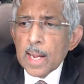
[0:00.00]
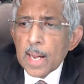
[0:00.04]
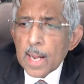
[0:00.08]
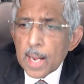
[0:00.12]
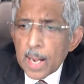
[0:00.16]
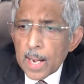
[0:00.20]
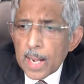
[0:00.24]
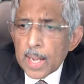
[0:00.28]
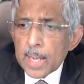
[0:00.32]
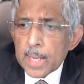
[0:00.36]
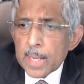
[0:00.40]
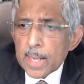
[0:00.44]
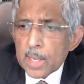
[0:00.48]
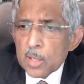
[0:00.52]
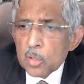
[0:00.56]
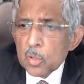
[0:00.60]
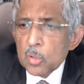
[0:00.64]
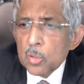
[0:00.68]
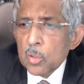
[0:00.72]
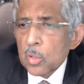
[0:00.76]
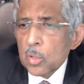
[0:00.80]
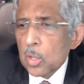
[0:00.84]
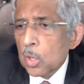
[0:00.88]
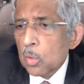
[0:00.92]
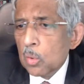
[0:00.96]
high. I
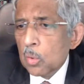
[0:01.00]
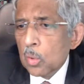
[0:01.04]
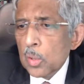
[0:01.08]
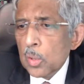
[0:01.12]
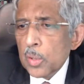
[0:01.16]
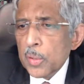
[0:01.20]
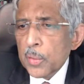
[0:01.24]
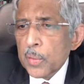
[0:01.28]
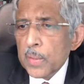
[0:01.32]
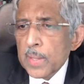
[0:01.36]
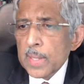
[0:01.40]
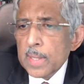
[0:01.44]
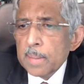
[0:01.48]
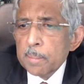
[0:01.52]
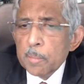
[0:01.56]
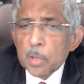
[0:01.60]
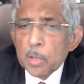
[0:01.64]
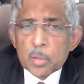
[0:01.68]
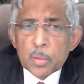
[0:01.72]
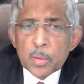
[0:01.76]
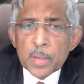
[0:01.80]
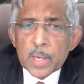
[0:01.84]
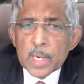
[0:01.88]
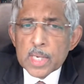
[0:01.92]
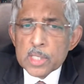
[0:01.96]
don't know how old you are. I'm
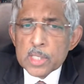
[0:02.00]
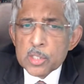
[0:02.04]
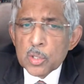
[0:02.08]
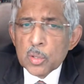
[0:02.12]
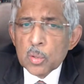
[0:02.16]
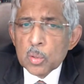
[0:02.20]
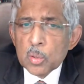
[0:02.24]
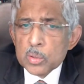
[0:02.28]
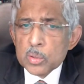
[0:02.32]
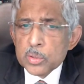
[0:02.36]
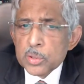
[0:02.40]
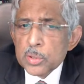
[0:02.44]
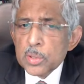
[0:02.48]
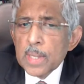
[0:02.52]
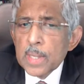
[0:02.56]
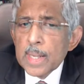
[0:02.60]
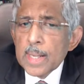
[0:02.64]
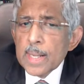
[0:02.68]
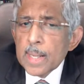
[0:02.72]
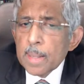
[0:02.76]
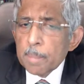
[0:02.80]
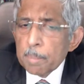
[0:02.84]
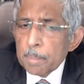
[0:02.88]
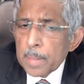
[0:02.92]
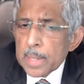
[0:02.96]
not going to ask you also.
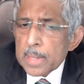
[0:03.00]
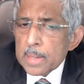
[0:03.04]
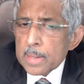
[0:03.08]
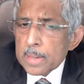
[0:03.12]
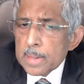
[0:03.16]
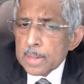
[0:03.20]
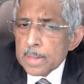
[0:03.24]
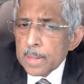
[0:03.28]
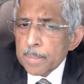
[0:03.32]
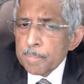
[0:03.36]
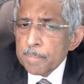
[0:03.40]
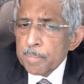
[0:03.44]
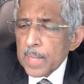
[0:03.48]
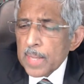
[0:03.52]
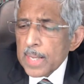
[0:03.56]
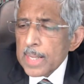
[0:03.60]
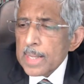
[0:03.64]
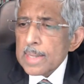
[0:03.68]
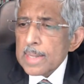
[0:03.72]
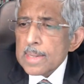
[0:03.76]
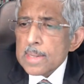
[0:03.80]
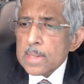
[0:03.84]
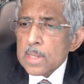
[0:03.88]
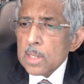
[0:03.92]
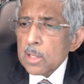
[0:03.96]
But
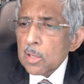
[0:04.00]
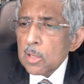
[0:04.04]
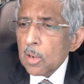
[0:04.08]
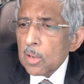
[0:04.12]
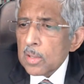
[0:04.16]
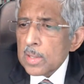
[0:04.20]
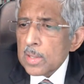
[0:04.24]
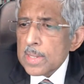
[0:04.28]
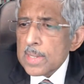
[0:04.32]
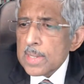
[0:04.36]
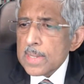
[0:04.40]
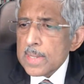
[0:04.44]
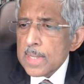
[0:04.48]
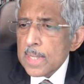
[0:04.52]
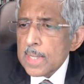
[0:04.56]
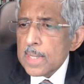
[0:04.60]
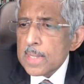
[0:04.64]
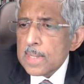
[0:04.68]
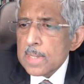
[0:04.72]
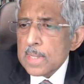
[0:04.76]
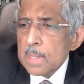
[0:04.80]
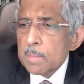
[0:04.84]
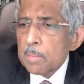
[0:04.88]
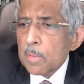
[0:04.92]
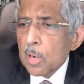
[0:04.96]
unless the doctor
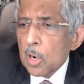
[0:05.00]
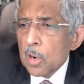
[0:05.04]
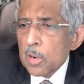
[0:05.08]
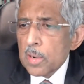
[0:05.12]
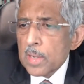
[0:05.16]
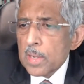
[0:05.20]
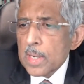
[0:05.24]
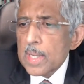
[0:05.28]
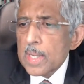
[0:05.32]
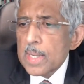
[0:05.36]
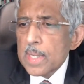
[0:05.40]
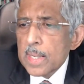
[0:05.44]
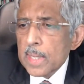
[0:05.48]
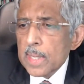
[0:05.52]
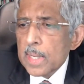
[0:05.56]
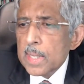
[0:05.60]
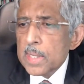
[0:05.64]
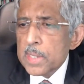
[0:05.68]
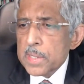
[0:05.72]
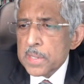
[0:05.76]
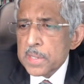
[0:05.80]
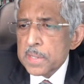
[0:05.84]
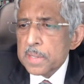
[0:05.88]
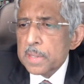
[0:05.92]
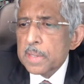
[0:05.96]
says some
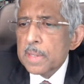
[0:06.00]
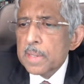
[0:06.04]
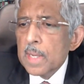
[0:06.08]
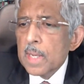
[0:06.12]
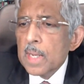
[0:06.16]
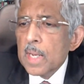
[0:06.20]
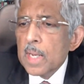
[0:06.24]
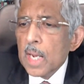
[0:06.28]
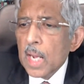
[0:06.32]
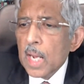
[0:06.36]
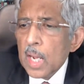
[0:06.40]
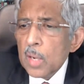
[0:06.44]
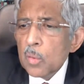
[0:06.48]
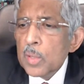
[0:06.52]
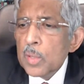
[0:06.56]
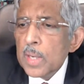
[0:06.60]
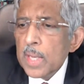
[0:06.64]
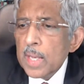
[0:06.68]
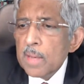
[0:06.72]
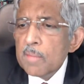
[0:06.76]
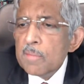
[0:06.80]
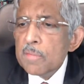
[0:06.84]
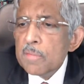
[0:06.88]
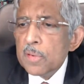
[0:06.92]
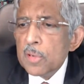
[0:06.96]
contraindication, I
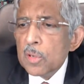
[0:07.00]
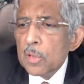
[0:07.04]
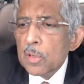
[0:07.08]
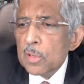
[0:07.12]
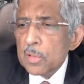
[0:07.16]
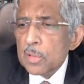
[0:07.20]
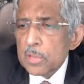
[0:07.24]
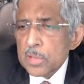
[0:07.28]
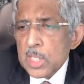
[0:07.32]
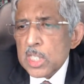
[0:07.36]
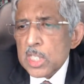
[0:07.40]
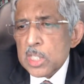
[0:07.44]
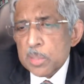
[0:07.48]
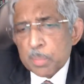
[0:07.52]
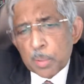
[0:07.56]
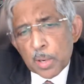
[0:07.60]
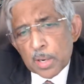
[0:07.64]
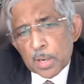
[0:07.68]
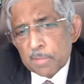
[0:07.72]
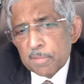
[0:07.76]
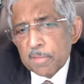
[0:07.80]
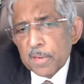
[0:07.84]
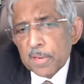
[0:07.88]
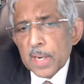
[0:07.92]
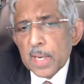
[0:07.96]
would aim for
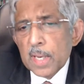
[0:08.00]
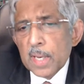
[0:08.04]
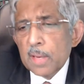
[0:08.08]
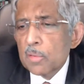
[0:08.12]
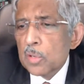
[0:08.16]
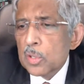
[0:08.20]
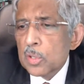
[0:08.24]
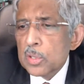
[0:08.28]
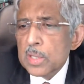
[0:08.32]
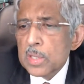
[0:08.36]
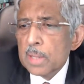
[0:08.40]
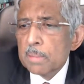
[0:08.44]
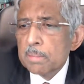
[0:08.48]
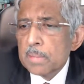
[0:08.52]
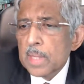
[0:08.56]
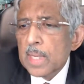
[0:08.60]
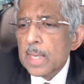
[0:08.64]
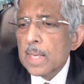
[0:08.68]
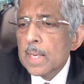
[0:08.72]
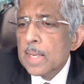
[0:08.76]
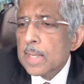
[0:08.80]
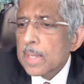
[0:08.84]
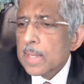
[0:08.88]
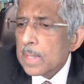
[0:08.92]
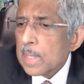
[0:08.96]
6.5 or
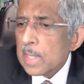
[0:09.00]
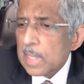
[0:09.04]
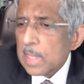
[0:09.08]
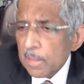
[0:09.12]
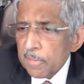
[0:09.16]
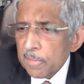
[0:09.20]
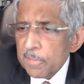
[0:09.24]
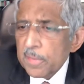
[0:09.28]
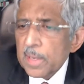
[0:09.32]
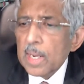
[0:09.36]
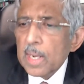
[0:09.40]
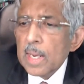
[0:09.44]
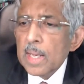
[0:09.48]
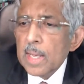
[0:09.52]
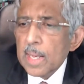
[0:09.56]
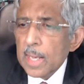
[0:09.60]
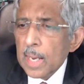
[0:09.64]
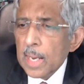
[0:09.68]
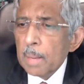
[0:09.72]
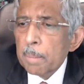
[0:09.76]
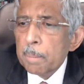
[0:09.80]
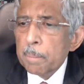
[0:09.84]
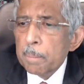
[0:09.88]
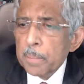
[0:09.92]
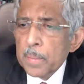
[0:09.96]
something. It'll definitely
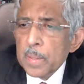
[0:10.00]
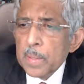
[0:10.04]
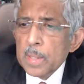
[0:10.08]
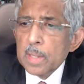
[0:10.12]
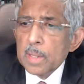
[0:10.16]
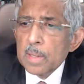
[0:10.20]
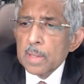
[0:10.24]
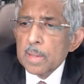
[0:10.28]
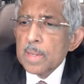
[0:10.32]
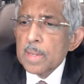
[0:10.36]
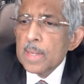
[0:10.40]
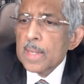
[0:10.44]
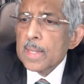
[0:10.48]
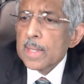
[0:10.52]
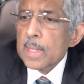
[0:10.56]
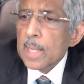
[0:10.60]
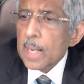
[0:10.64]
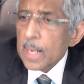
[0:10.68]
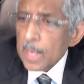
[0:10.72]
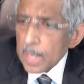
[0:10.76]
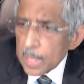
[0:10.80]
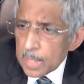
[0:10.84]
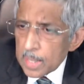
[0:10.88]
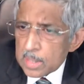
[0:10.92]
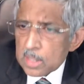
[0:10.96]
help
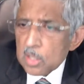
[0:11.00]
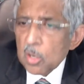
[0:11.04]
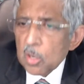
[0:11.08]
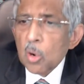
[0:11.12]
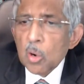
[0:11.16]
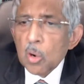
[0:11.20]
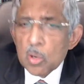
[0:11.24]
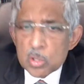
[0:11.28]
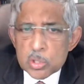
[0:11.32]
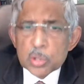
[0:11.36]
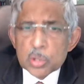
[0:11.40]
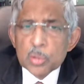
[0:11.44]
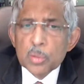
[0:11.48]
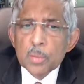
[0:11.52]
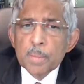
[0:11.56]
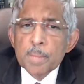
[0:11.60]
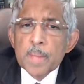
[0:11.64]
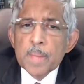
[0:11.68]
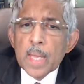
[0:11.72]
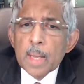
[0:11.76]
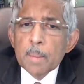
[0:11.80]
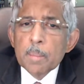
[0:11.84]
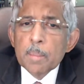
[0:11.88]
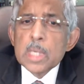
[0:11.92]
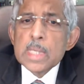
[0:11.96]
the heart also.
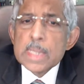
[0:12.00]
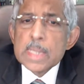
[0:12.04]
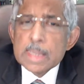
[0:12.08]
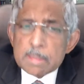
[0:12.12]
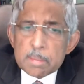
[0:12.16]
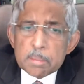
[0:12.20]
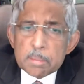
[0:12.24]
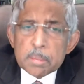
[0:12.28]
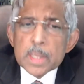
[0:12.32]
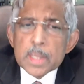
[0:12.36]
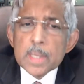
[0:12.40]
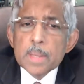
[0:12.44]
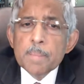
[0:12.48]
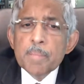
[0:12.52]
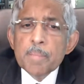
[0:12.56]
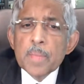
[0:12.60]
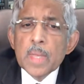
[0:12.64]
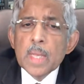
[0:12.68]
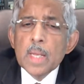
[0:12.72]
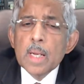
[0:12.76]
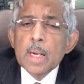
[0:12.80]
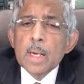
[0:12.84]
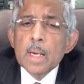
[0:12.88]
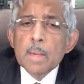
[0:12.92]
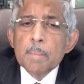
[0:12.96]
Because remember,
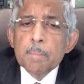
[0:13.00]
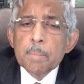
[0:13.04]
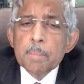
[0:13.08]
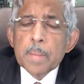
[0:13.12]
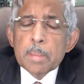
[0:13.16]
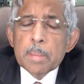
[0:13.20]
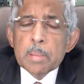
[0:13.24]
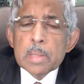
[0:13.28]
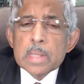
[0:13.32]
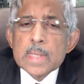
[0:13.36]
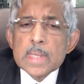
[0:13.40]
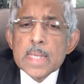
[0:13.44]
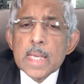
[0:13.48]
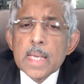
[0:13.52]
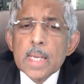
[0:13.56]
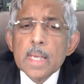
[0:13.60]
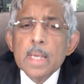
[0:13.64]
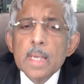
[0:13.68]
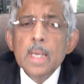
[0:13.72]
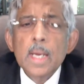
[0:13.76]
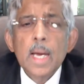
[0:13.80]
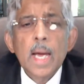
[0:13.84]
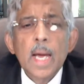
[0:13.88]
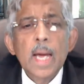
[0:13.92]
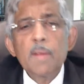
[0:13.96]
people
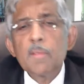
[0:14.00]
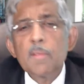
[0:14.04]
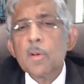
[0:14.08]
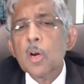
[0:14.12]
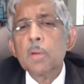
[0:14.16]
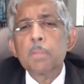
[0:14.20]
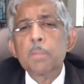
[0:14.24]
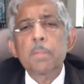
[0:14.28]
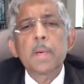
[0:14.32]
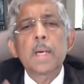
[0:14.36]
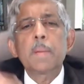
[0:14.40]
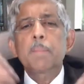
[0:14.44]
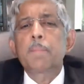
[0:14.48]
say, I've got